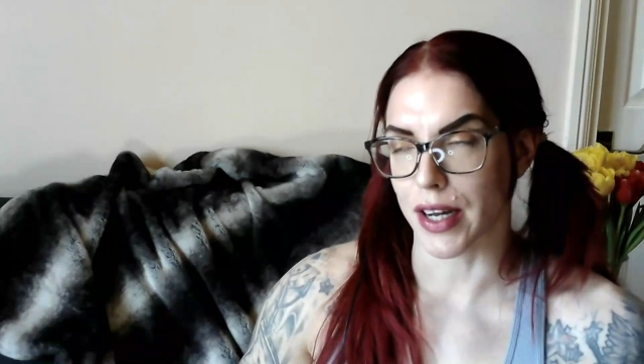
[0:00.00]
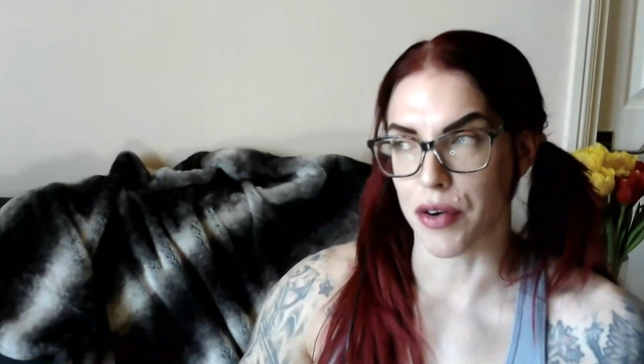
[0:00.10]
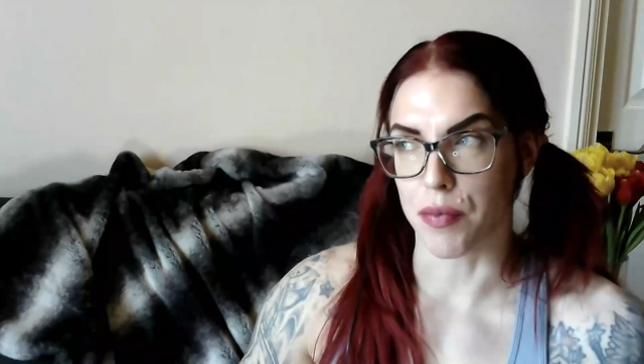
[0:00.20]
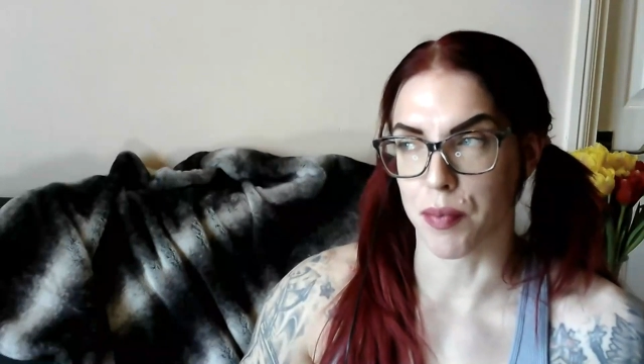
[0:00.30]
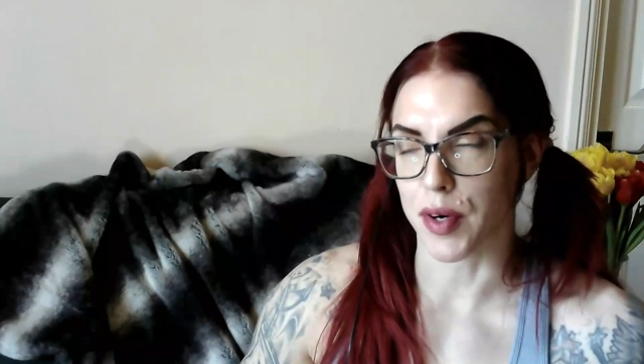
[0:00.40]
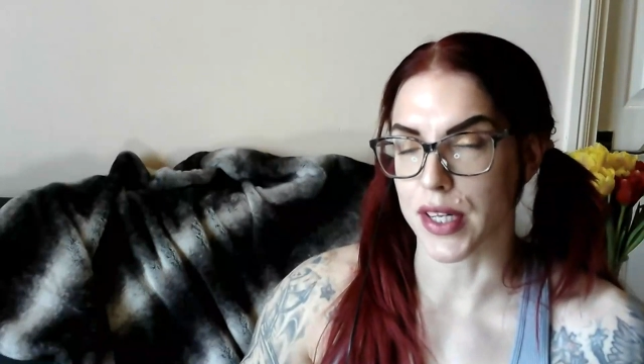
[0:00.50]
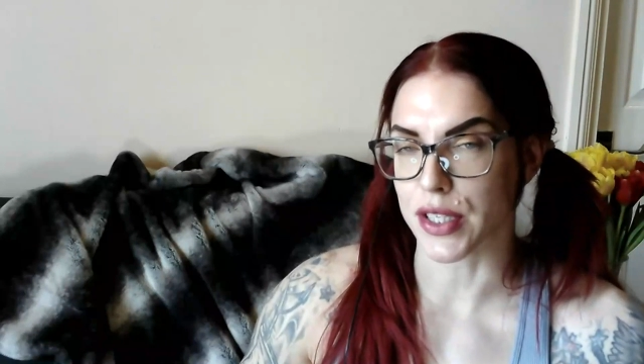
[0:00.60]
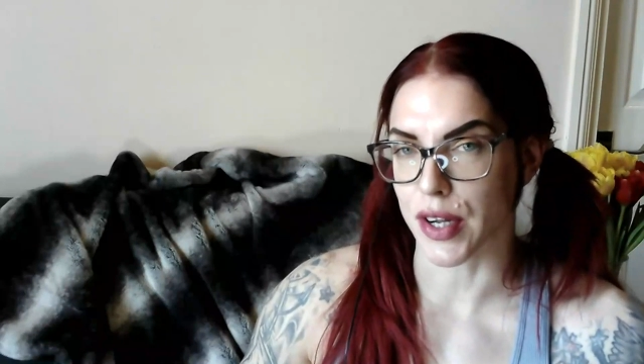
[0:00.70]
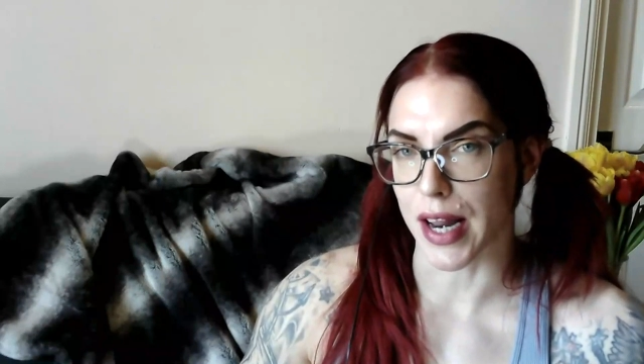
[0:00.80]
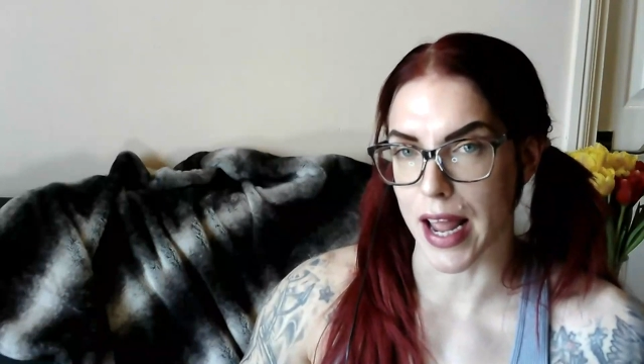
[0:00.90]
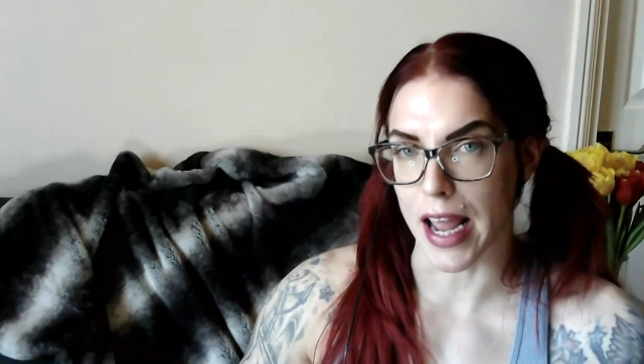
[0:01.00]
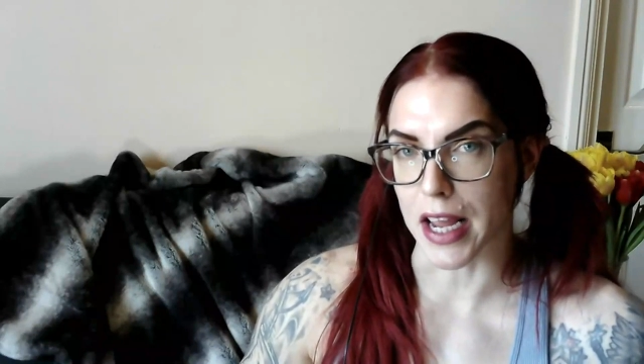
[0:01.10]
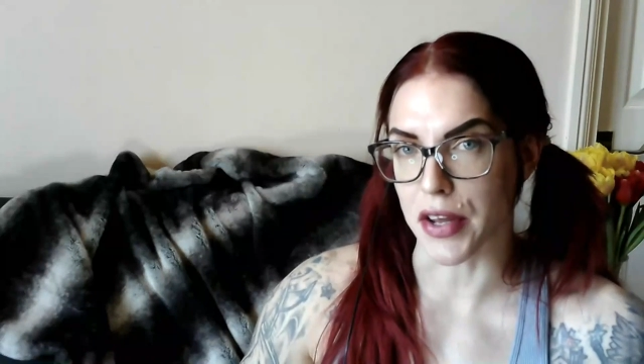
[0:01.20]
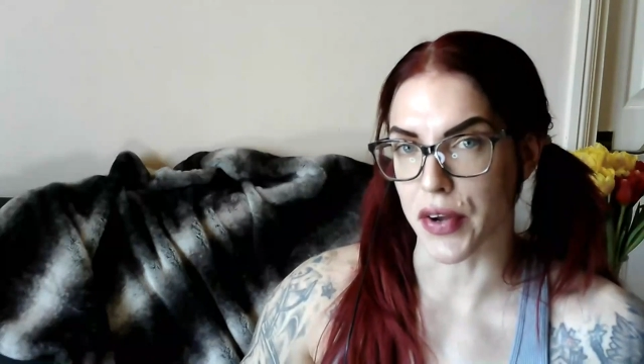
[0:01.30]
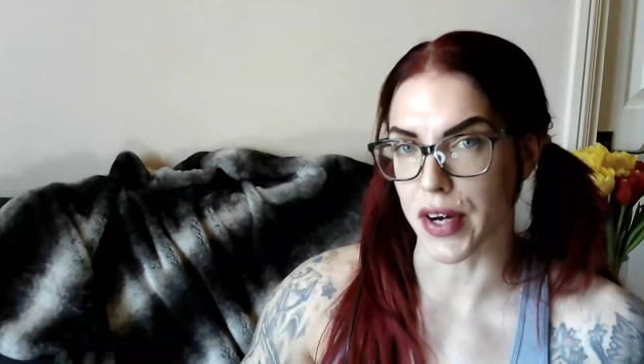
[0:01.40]
your body's going to
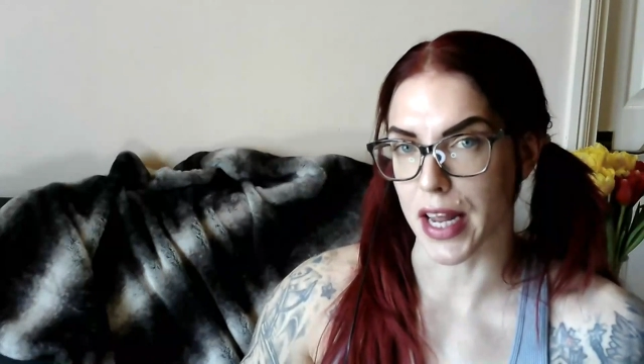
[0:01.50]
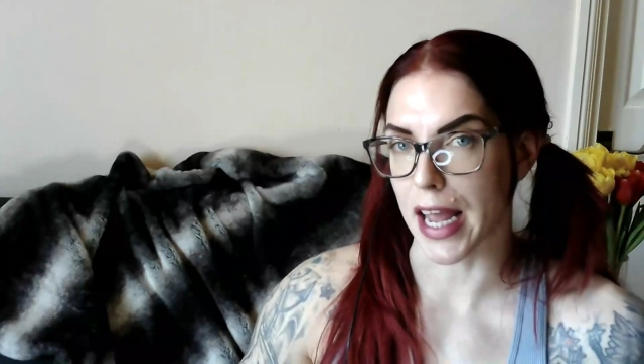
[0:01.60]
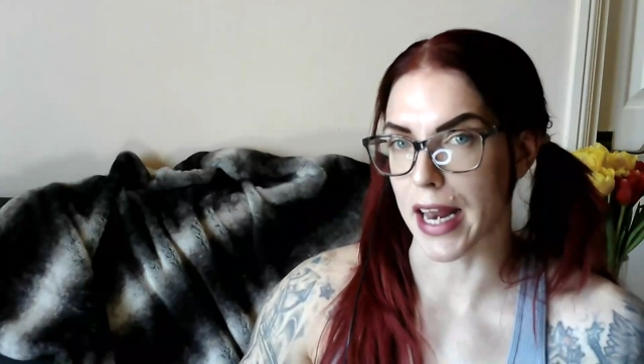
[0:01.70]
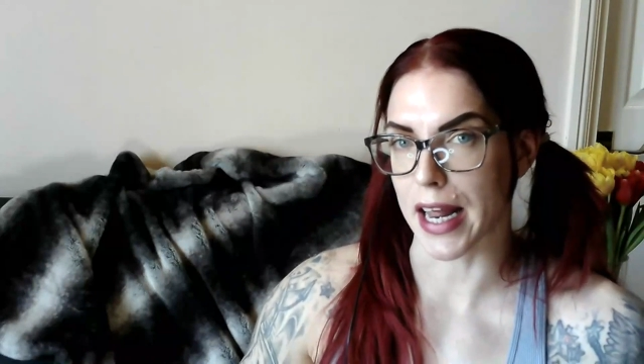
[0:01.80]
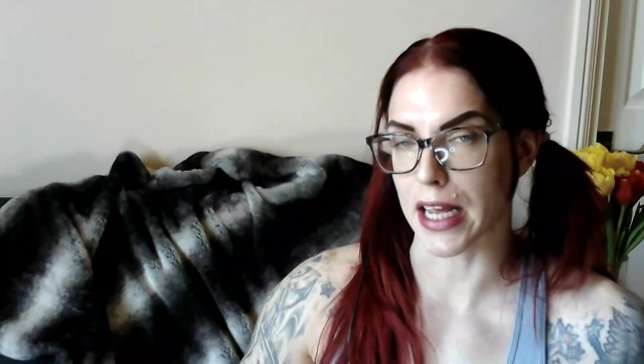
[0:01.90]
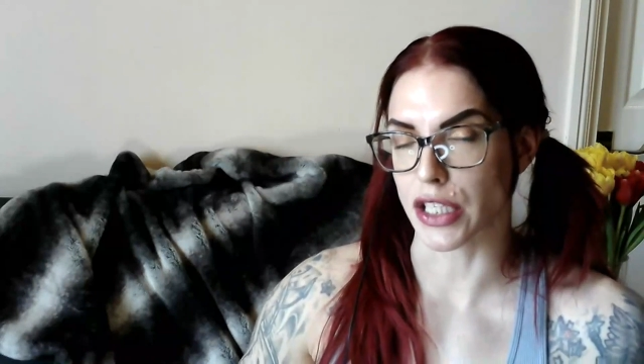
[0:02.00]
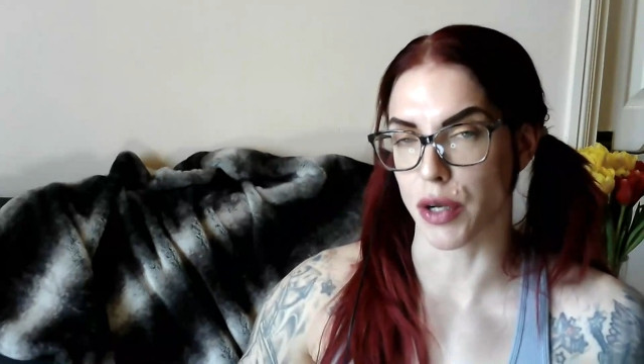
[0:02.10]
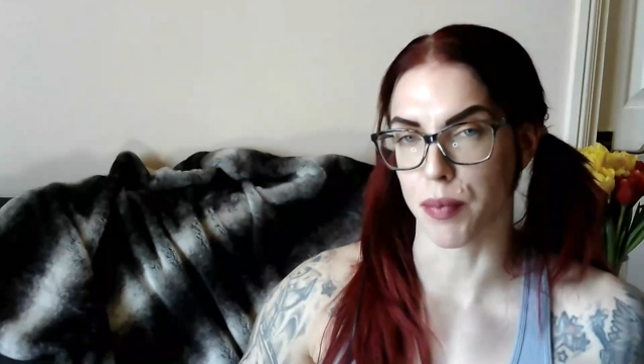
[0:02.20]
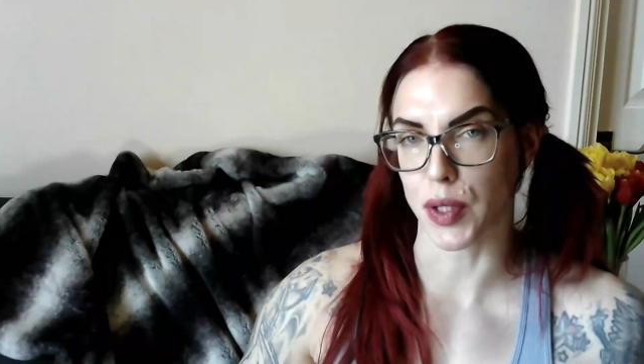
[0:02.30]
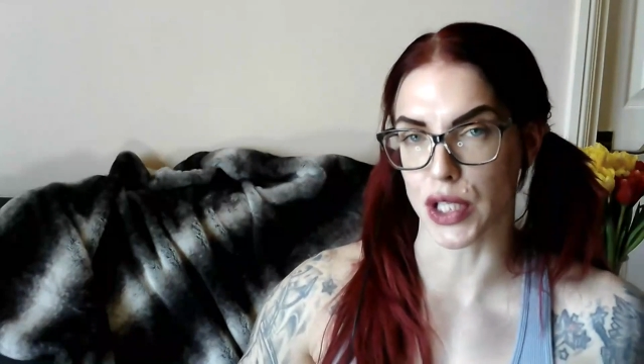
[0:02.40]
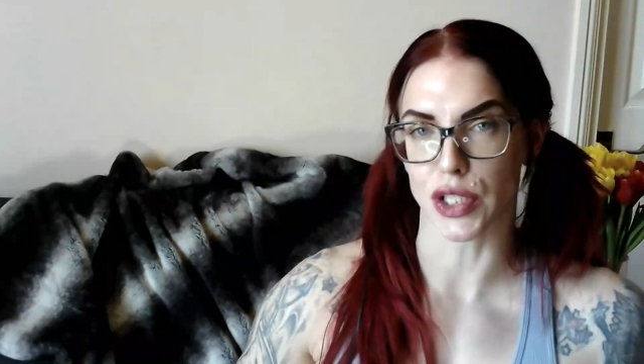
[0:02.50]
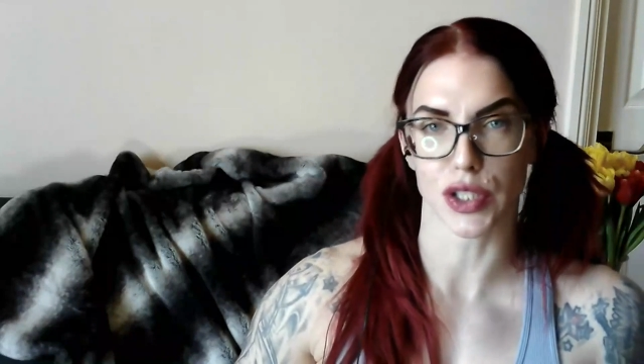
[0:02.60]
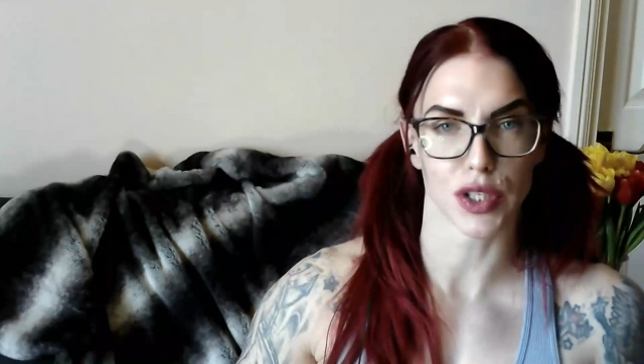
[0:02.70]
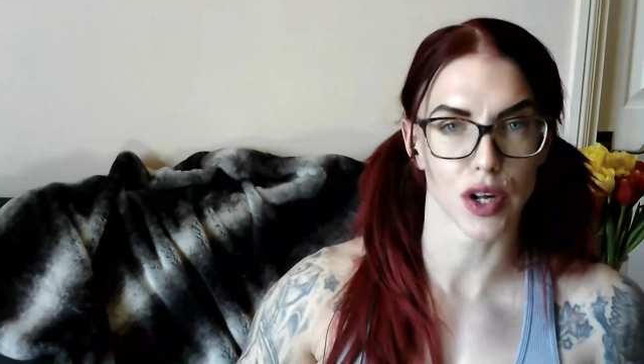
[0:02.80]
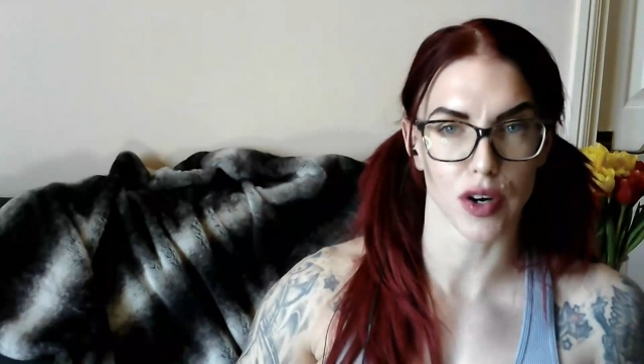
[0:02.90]
ache you're going to get headaches your body's
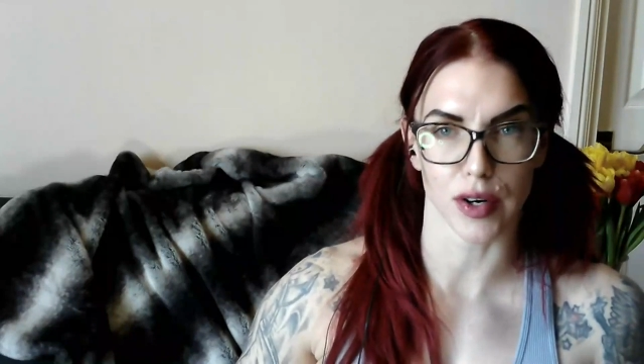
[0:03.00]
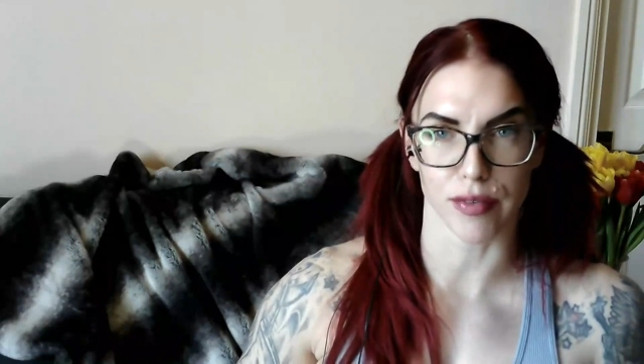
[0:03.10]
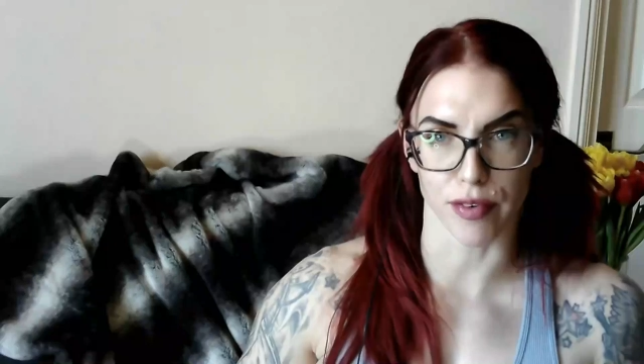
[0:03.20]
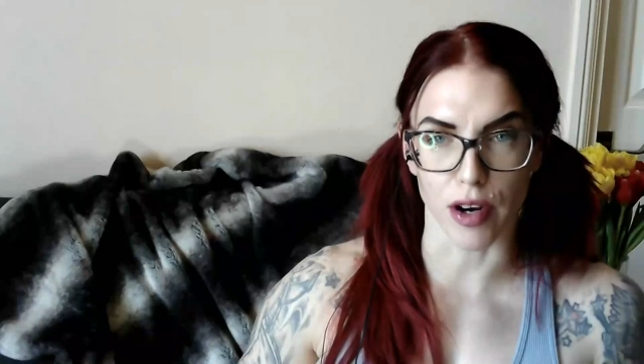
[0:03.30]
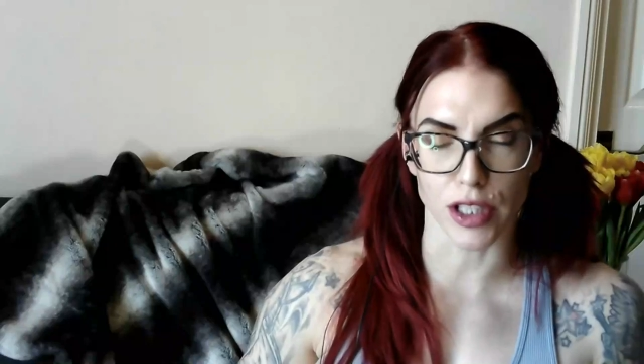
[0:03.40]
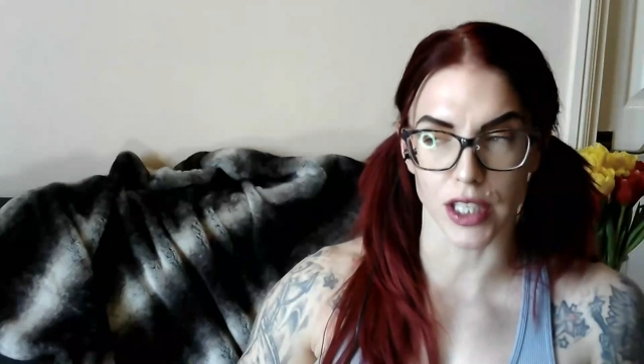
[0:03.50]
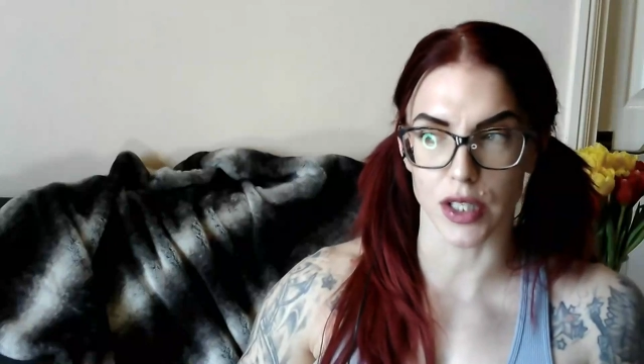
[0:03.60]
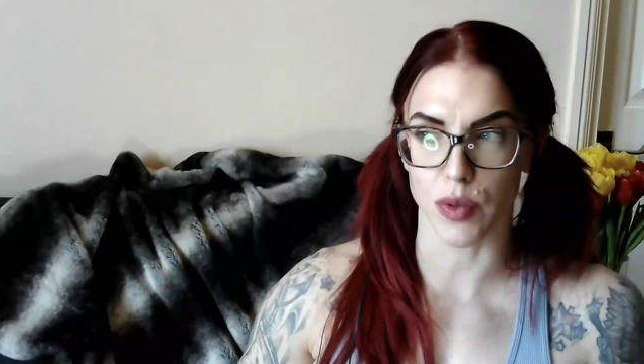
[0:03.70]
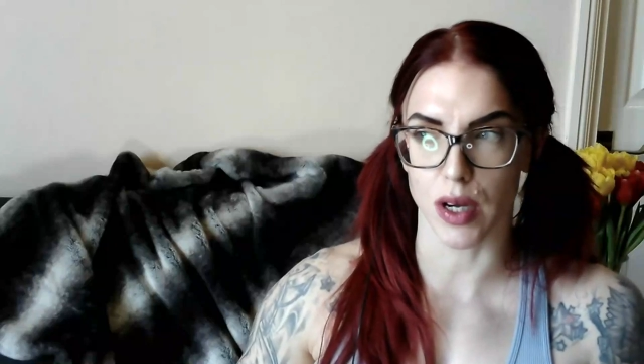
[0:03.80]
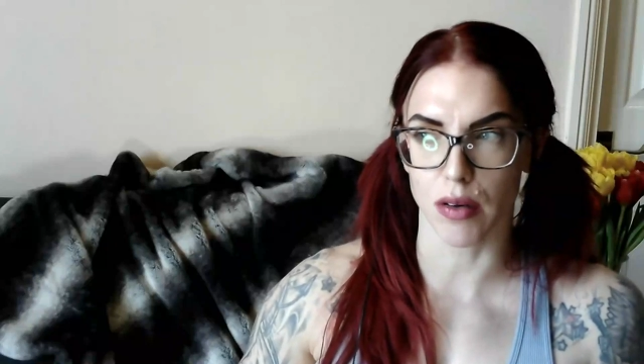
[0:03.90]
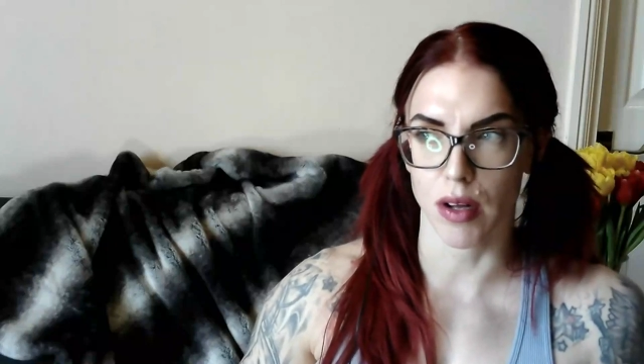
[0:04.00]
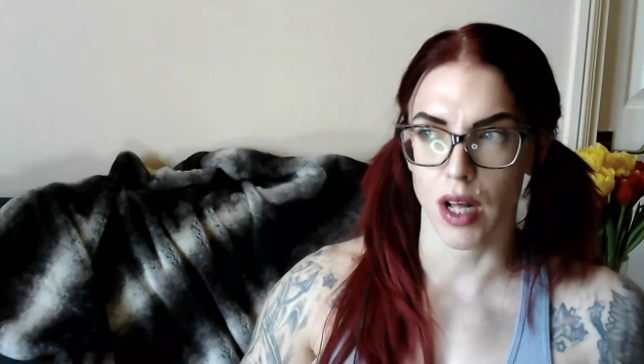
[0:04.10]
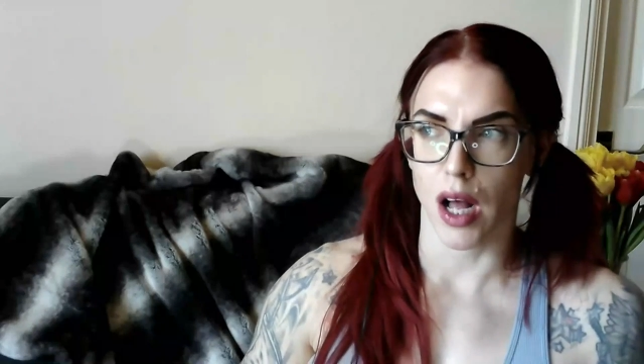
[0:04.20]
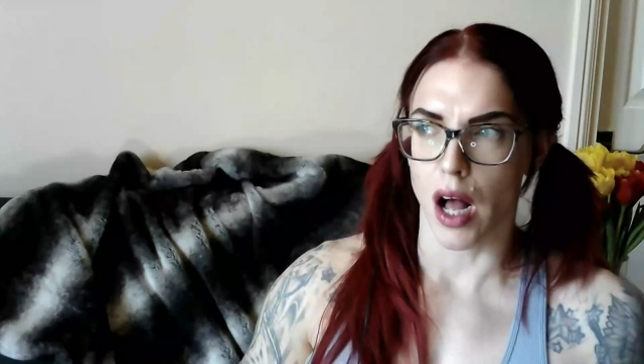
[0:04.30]
just not going to function as well